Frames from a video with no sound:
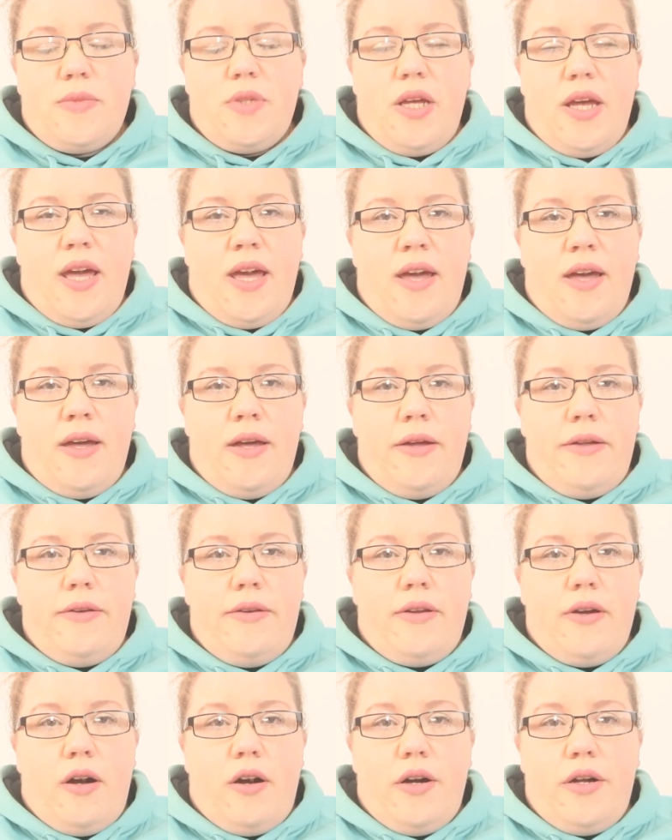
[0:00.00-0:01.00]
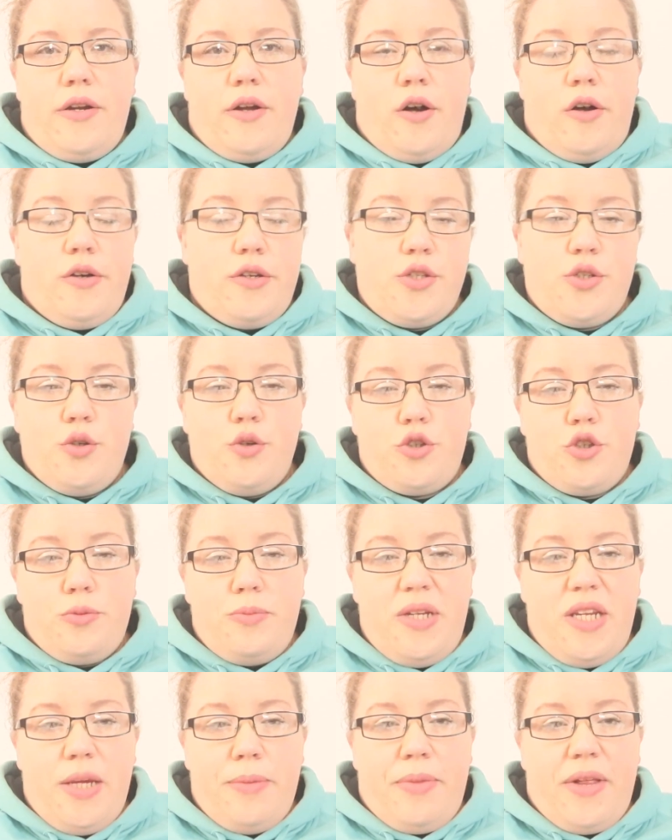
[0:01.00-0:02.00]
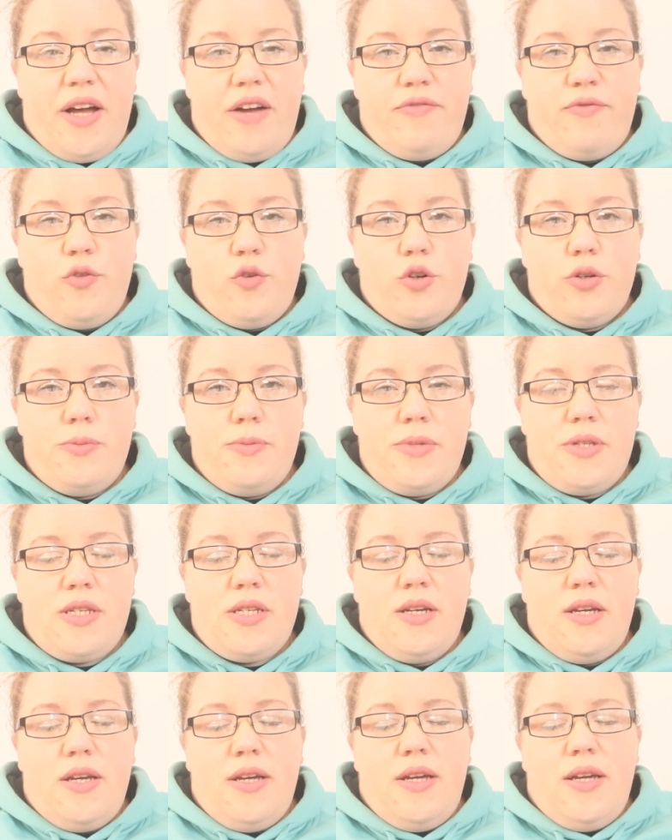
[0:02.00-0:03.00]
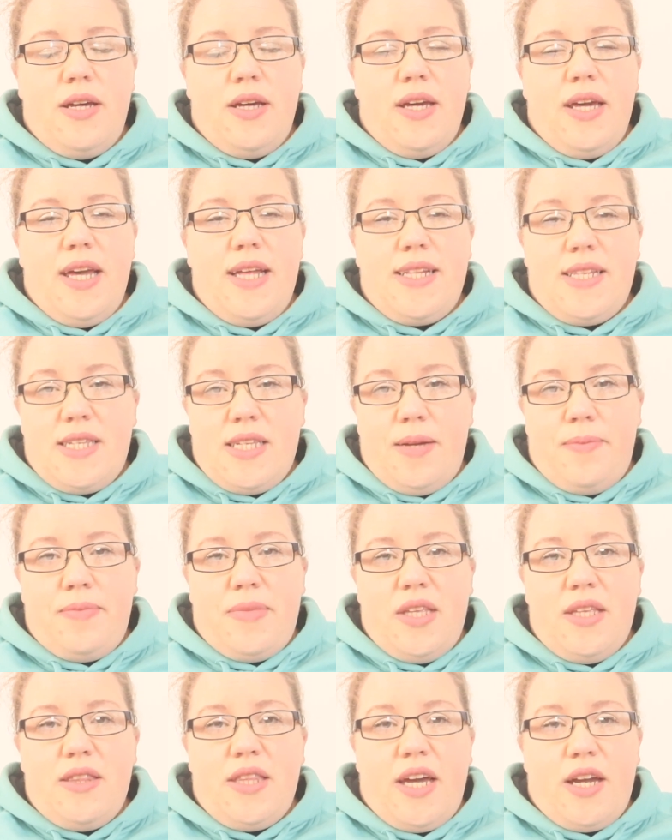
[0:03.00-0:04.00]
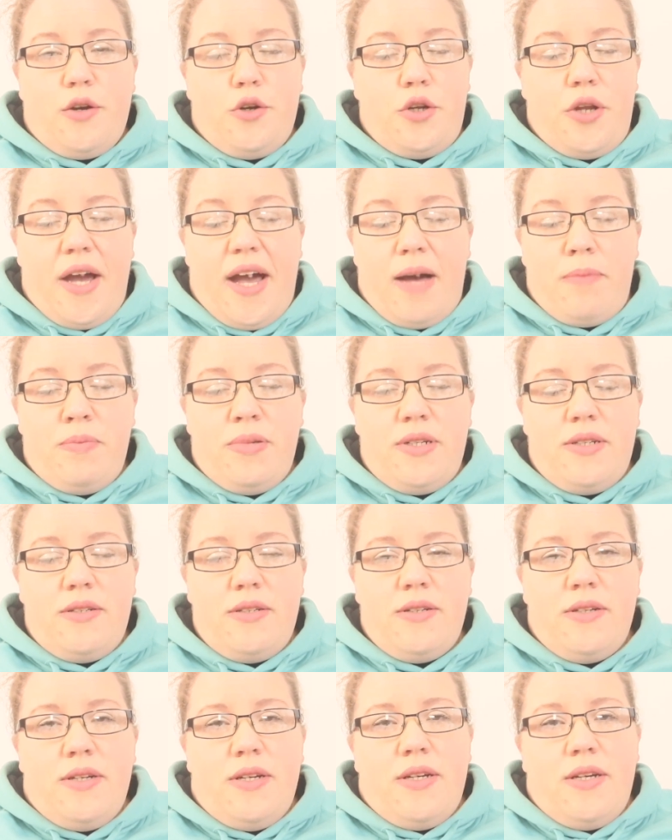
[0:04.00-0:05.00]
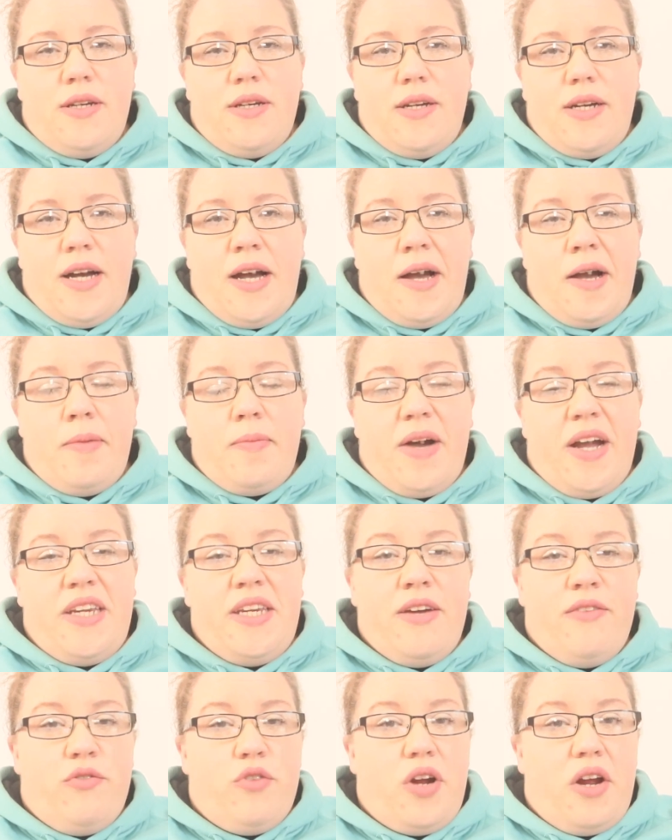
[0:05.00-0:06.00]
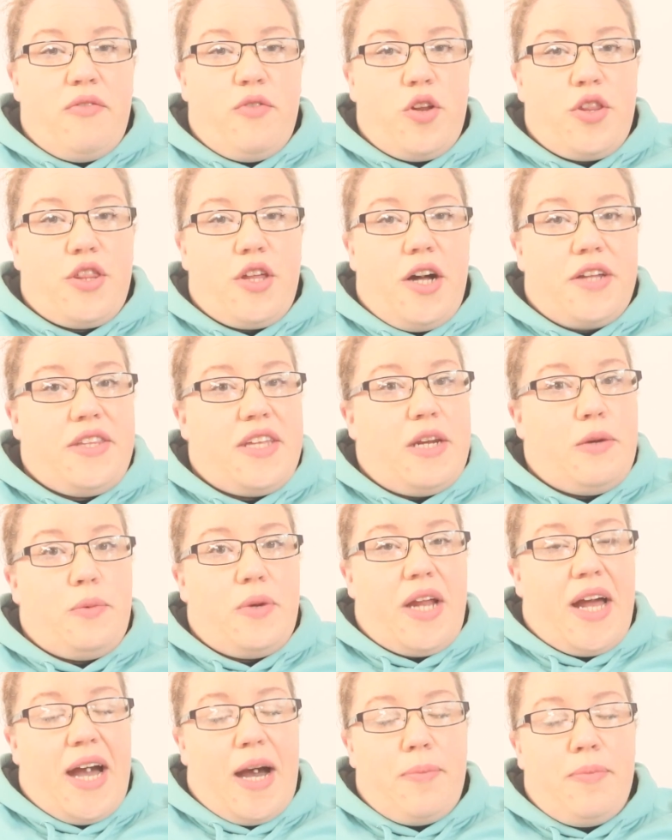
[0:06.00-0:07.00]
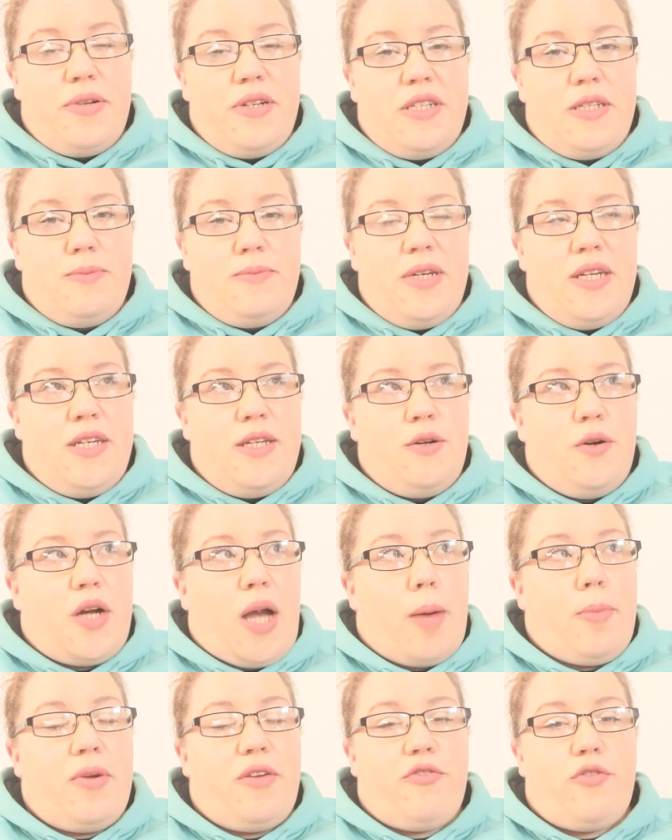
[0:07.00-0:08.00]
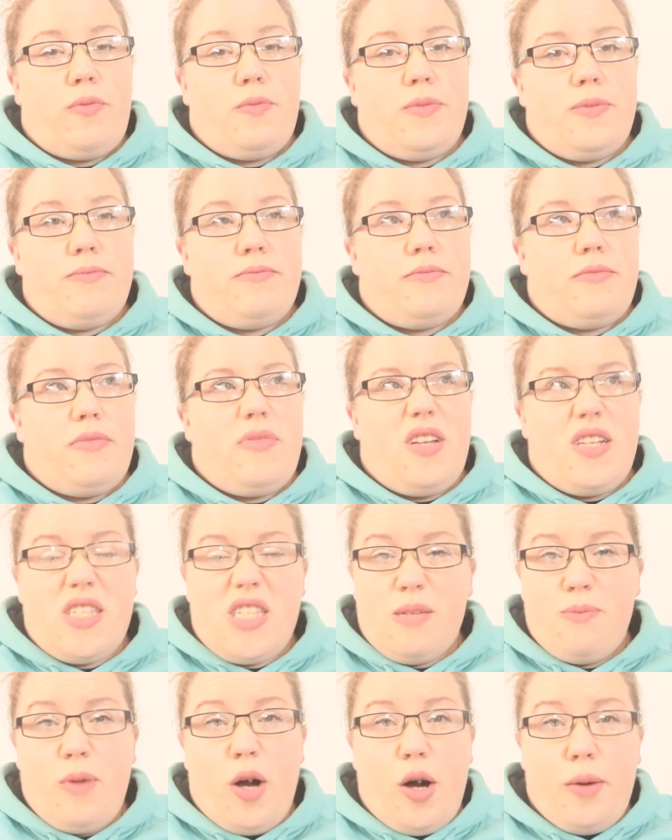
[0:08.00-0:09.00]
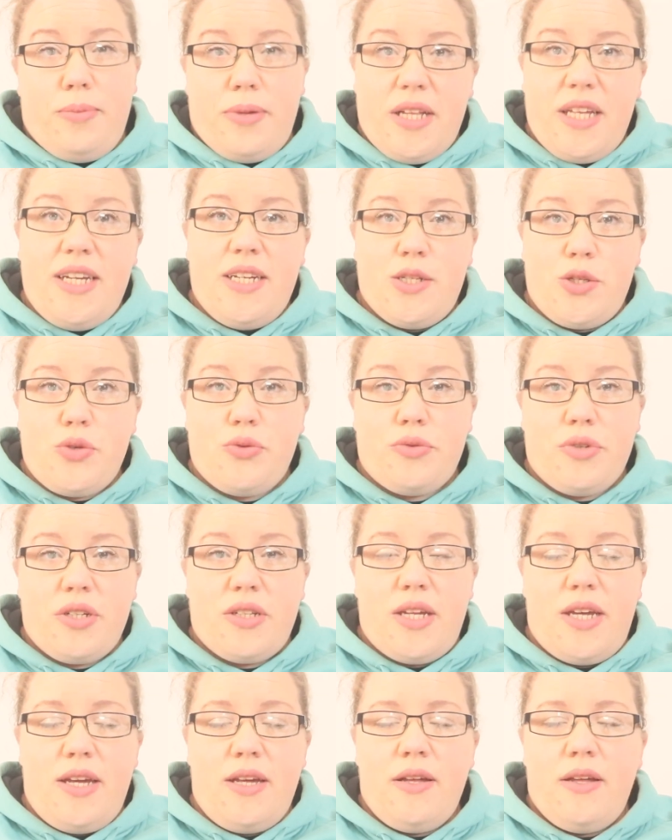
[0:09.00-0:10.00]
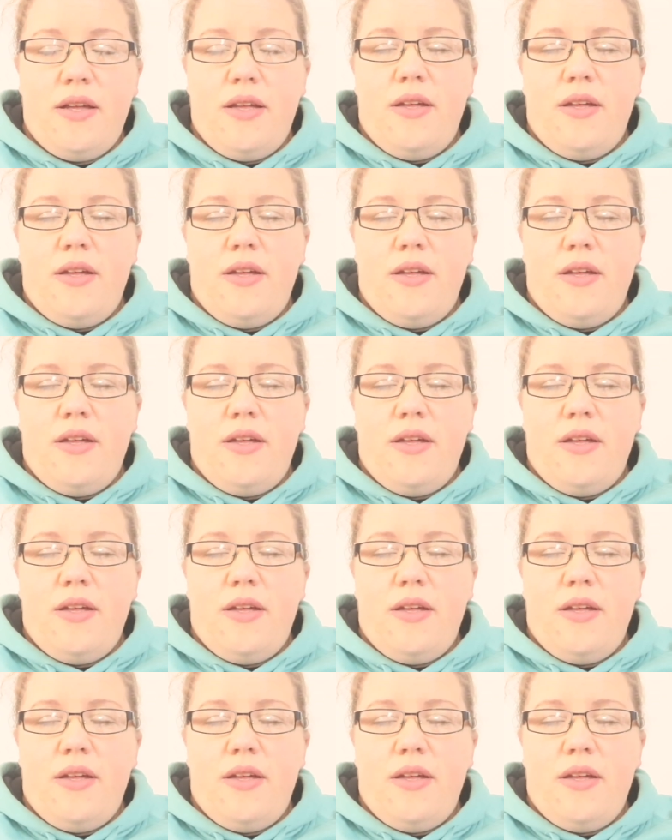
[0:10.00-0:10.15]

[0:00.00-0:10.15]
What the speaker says: and on all social media platforms, it's something that could happen. I never ever thought that it would happen to me, you know, coming from a small place, really,